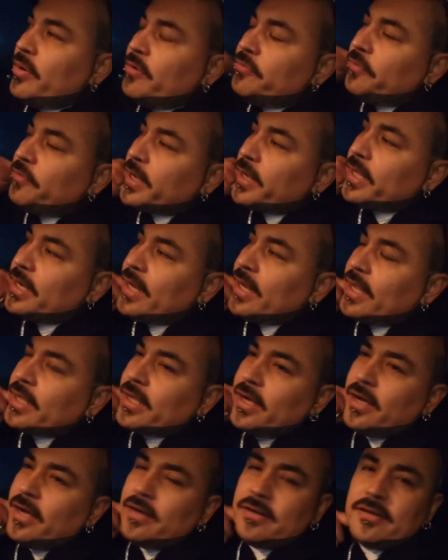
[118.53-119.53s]
fucking like
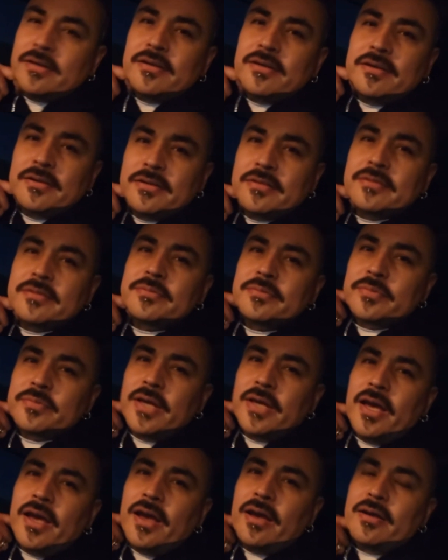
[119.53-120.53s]
yeah, you
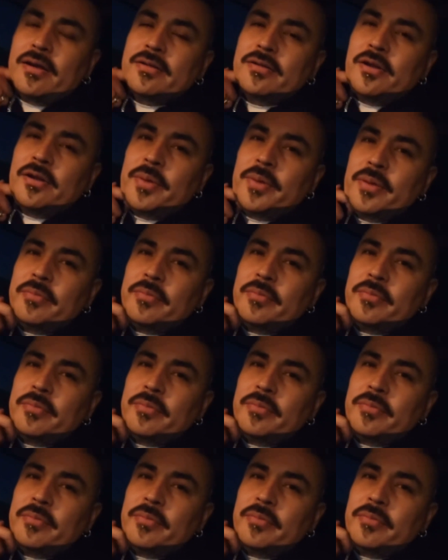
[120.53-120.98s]
know what I mean?